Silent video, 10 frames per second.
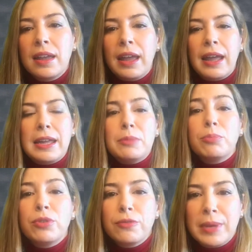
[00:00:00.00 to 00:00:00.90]

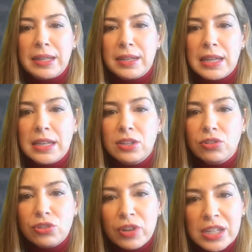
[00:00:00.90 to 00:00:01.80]
improvement in
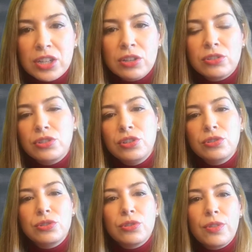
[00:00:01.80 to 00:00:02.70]
nutrition
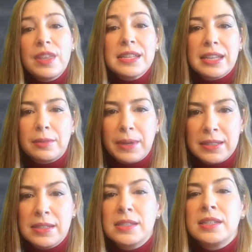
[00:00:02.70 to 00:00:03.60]
due to these
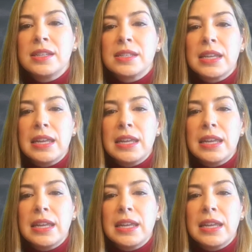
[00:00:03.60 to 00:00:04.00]
advantages